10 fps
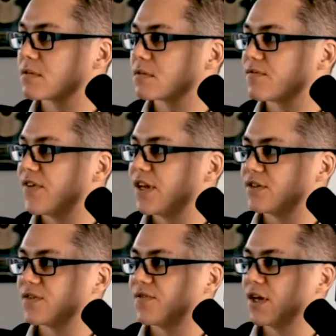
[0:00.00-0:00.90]

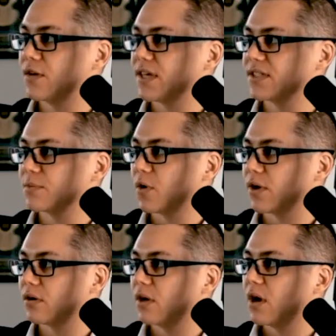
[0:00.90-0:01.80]
video
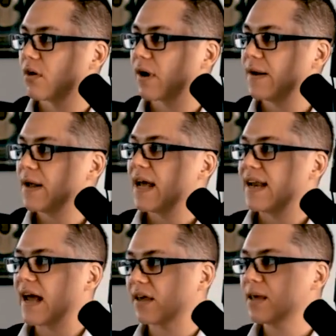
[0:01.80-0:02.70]
testimonial, right?
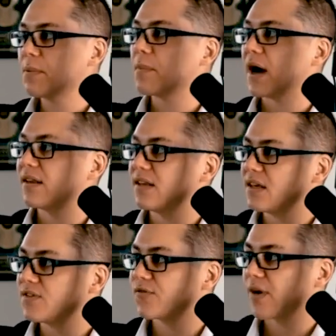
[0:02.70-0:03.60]
Now keep in mind,
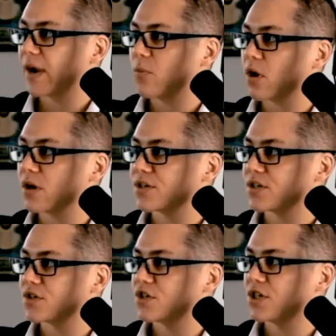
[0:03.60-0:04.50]
these frameworks
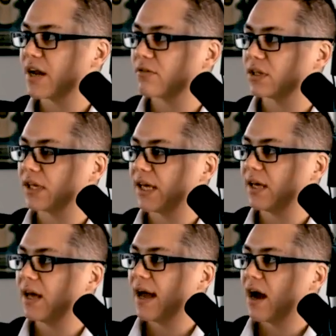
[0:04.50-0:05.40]

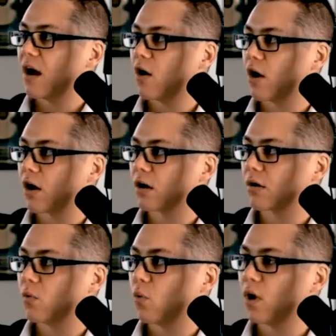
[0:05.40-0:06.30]
generally are
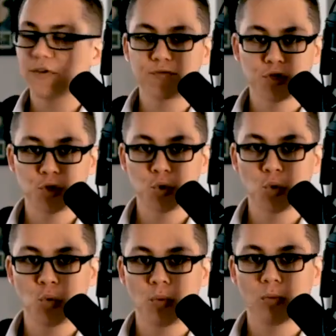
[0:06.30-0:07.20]
one of
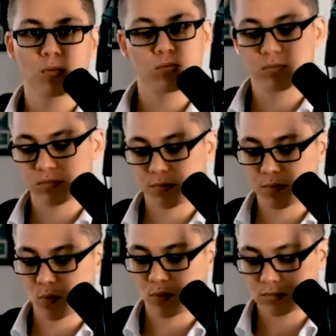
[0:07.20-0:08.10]
two
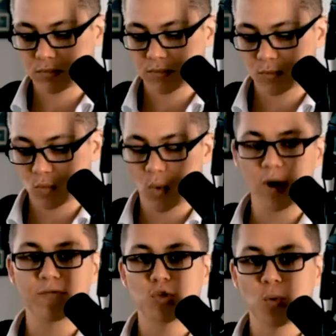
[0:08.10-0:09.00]

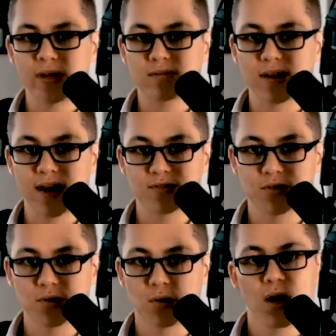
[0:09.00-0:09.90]
ways to
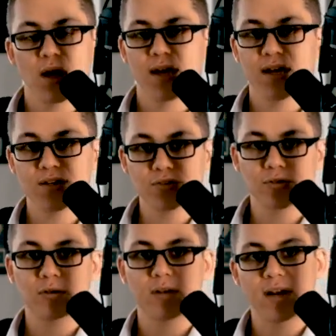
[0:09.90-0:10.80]
execute:
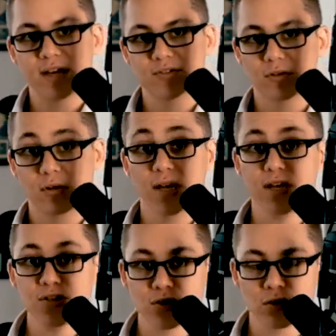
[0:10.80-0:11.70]
internal and external.
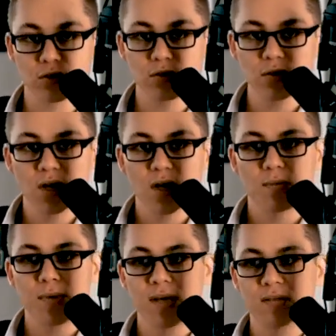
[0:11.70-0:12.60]
Internal
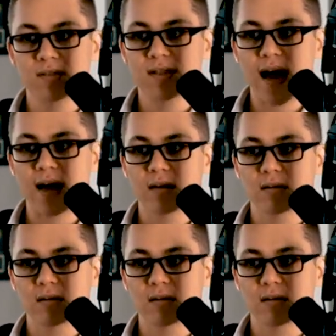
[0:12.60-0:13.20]
means that